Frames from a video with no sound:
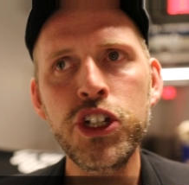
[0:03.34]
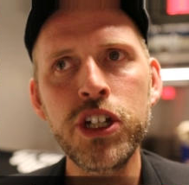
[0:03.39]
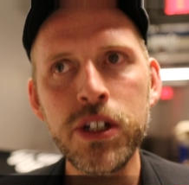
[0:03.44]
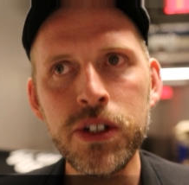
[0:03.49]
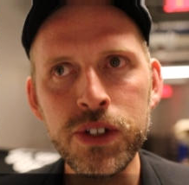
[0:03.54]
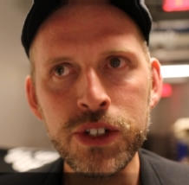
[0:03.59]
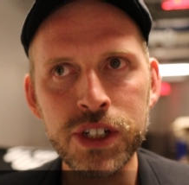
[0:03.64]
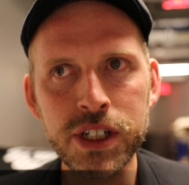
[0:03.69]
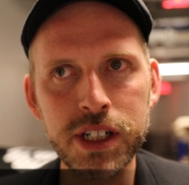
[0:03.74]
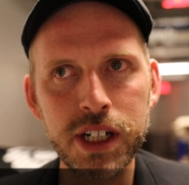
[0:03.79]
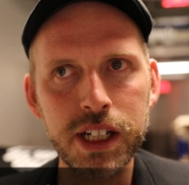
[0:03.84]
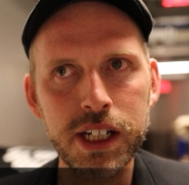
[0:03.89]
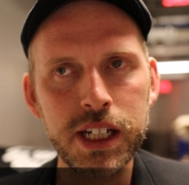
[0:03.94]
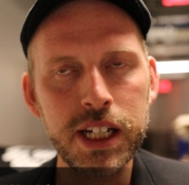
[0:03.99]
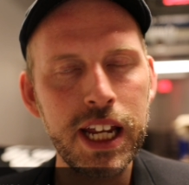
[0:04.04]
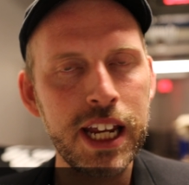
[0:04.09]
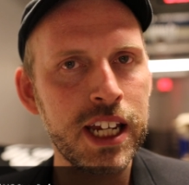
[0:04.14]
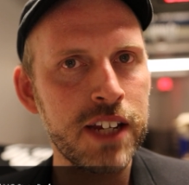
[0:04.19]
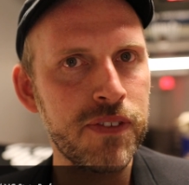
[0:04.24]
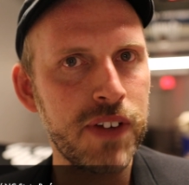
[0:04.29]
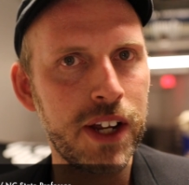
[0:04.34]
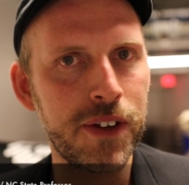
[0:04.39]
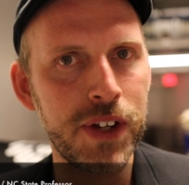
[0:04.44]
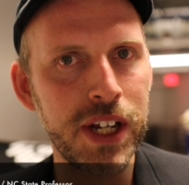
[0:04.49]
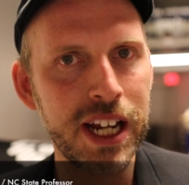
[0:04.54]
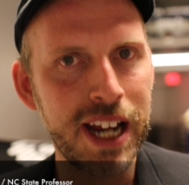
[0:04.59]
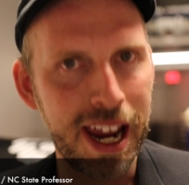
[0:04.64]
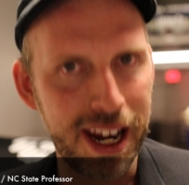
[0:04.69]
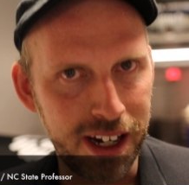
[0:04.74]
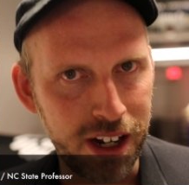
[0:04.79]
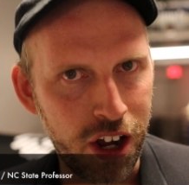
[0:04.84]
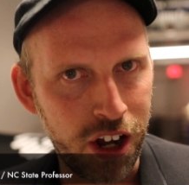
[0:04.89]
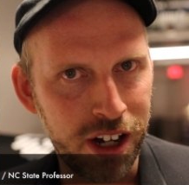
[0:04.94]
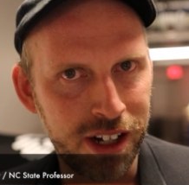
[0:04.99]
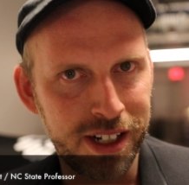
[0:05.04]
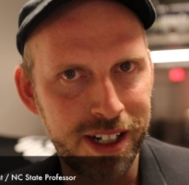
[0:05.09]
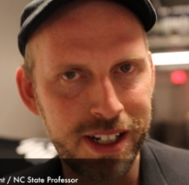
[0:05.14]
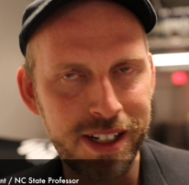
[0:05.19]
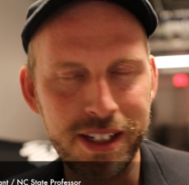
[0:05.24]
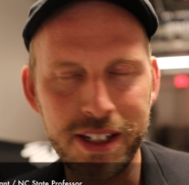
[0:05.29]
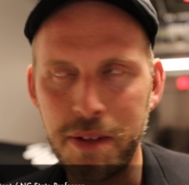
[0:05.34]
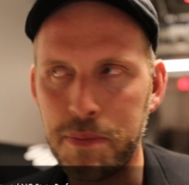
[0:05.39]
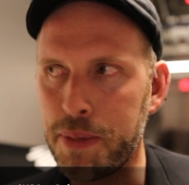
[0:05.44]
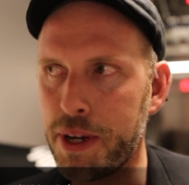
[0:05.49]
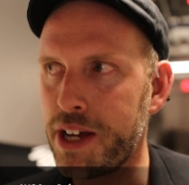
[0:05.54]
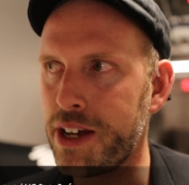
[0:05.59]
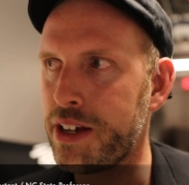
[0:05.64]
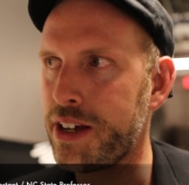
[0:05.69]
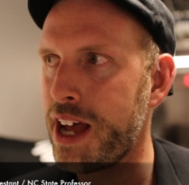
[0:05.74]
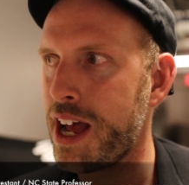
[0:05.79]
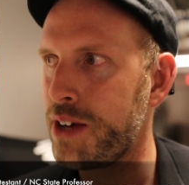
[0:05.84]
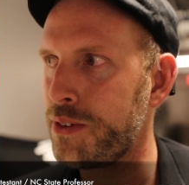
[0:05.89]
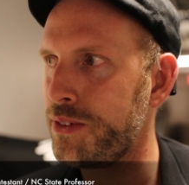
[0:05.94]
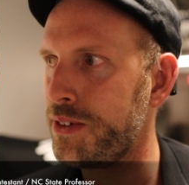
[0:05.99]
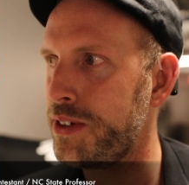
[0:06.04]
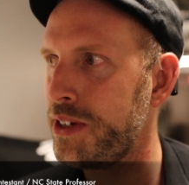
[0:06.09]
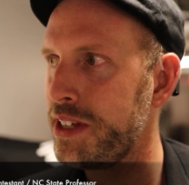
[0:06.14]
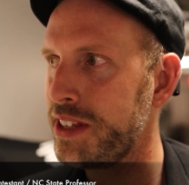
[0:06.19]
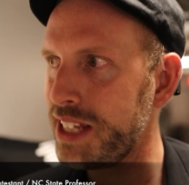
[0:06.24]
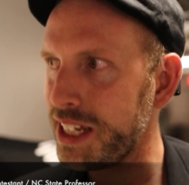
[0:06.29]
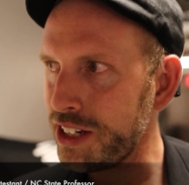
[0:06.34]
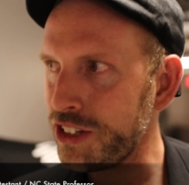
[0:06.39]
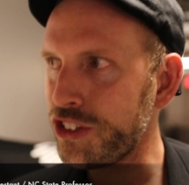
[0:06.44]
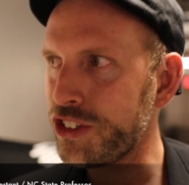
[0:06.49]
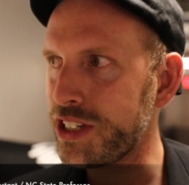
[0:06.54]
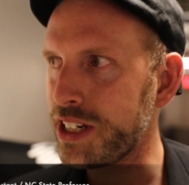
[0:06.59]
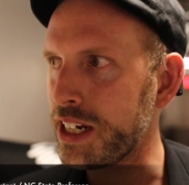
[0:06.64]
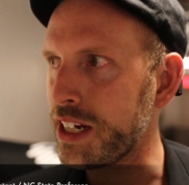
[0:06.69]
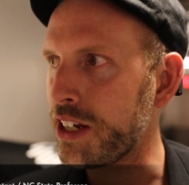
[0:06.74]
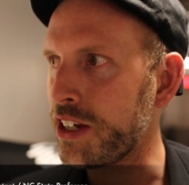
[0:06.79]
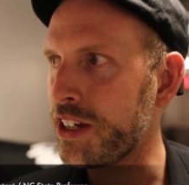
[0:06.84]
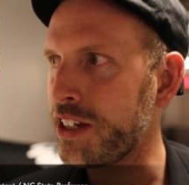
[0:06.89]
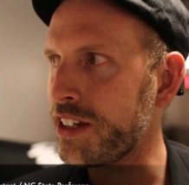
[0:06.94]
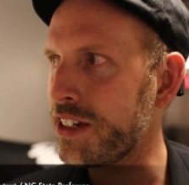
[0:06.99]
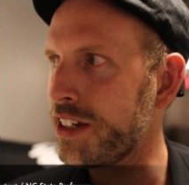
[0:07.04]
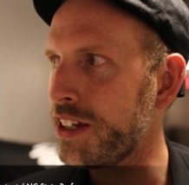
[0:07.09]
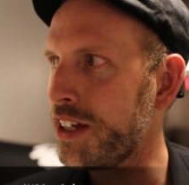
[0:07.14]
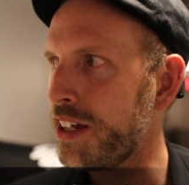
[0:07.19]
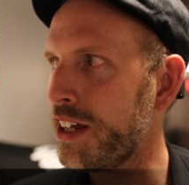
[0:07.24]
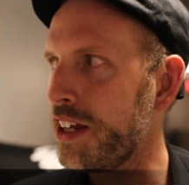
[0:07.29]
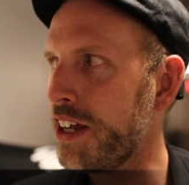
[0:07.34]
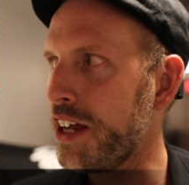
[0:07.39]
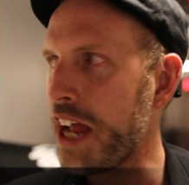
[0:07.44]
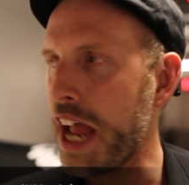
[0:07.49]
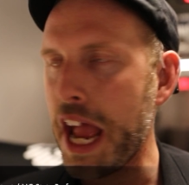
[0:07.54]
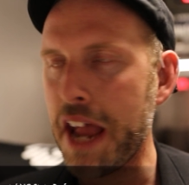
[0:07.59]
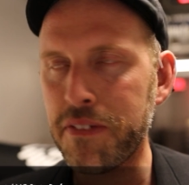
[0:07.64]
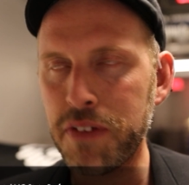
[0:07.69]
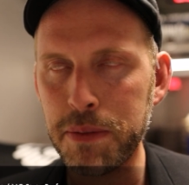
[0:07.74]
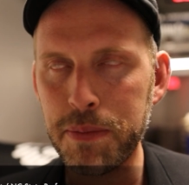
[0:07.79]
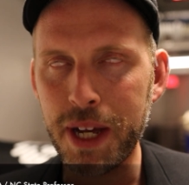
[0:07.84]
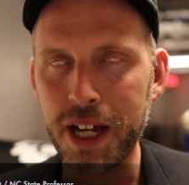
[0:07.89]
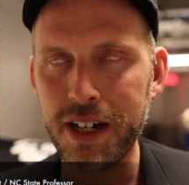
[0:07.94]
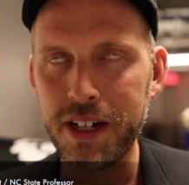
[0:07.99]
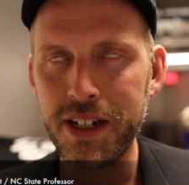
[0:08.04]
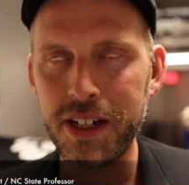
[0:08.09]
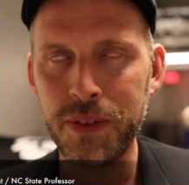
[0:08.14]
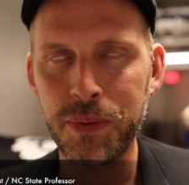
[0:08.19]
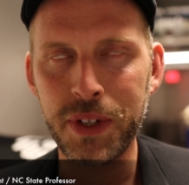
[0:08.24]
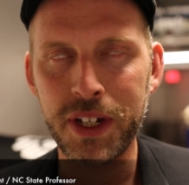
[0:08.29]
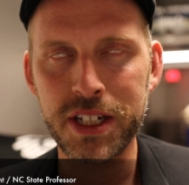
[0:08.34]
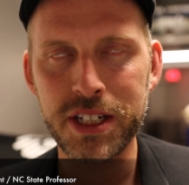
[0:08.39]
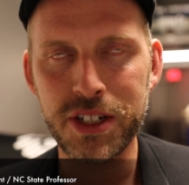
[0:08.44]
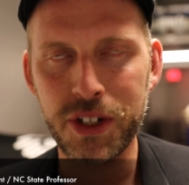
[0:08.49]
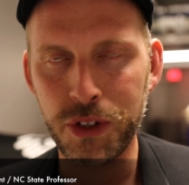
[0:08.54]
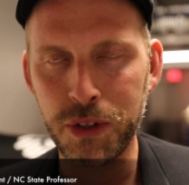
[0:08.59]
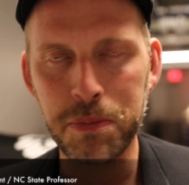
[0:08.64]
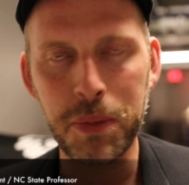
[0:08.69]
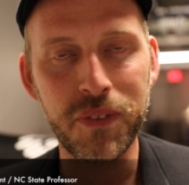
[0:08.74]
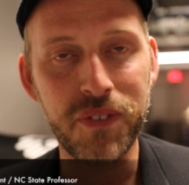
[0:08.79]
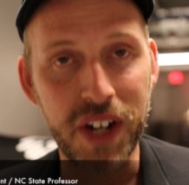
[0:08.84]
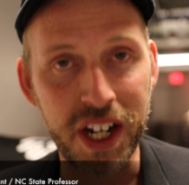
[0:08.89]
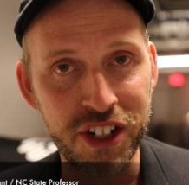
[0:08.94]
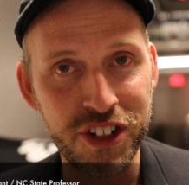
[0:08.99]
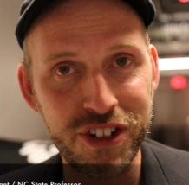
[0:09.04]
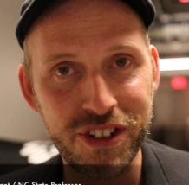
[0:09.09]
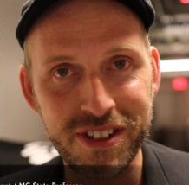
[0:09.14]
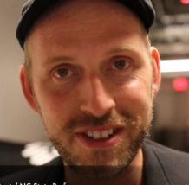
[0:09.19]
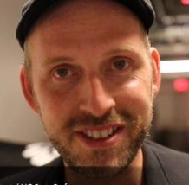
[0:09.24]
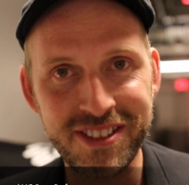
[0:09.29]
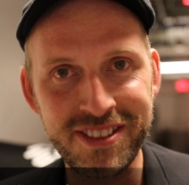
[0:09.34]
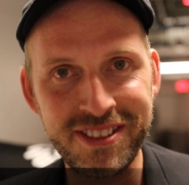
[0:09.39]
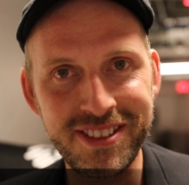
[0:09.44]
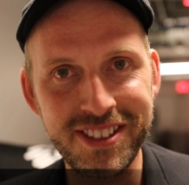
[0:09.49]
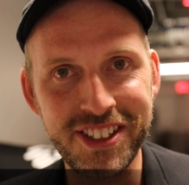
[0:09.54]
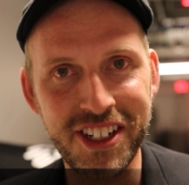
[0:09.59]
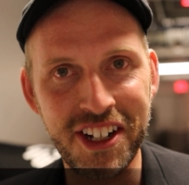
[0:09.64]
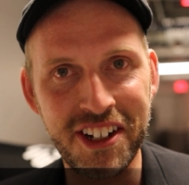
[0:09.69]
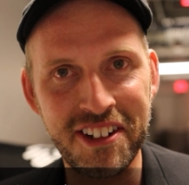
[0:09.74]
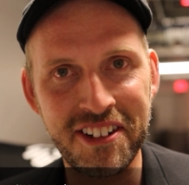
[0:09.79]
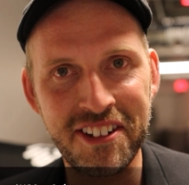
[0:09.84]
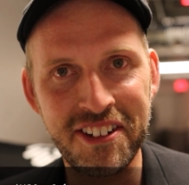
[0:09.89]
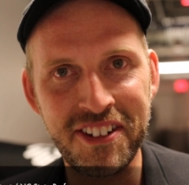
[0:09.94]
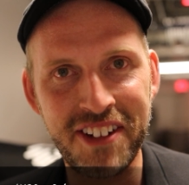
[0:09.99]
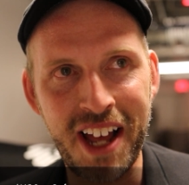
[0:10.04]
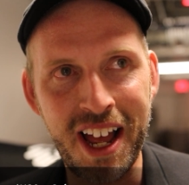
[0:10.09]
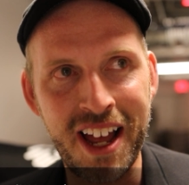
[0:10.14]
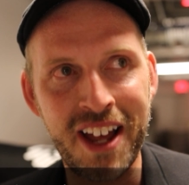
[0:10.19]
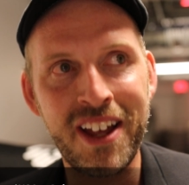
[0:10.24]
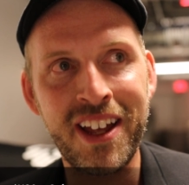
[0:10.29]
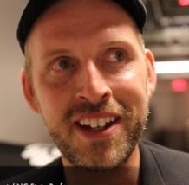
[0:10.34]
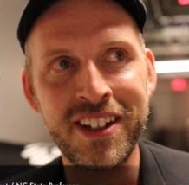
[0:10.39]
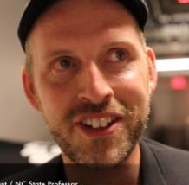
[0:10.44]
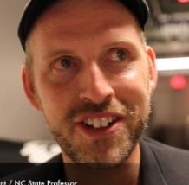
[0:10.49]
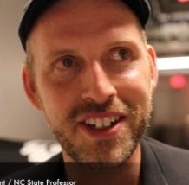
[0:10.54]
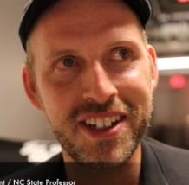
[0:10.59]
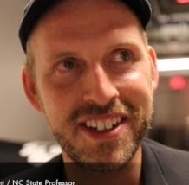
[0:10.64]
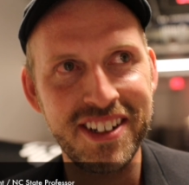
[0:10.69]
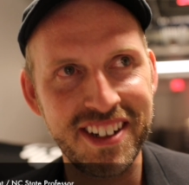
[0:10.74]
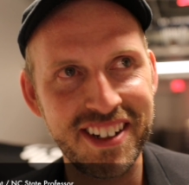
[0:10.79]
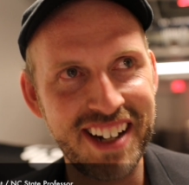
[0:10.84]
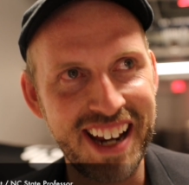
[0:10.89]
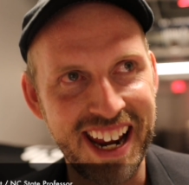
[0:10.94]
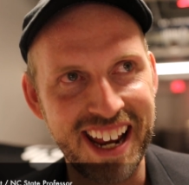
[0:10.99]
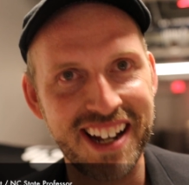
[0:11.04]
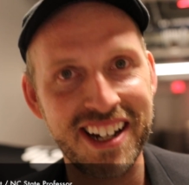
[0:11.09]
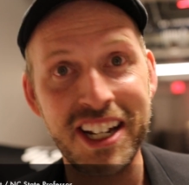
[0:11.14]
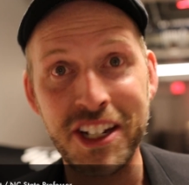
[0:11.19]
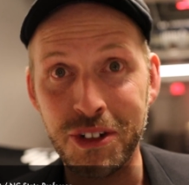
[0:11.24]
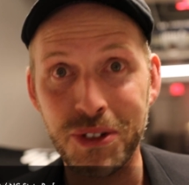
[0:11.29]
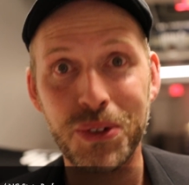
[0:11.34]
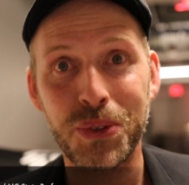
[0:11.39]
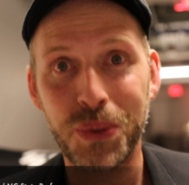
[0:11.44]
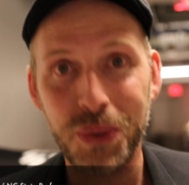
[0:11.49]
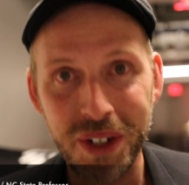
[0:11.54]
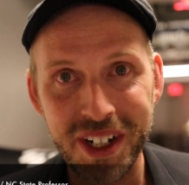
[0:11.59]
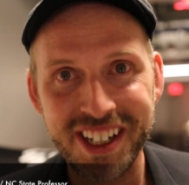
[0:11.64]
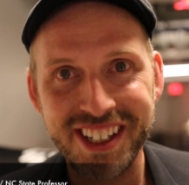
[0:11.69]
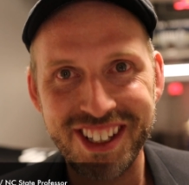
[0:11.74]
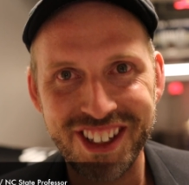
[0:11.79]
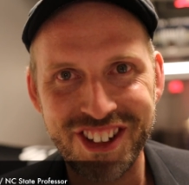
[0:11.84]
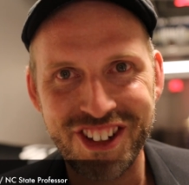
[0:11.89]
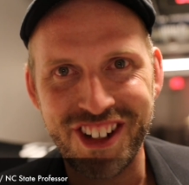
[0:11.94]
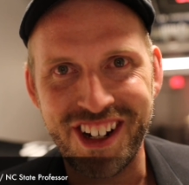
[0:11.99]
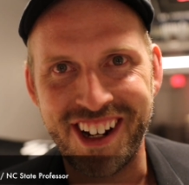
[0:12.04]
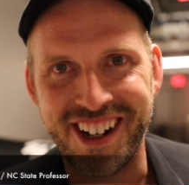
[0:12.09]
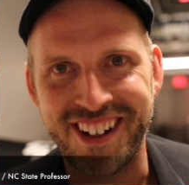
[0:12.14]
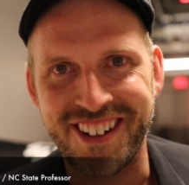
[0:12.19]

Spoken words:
Usually it's very chaotic, but this year everybody was so professional, so I actually can enjoy the show.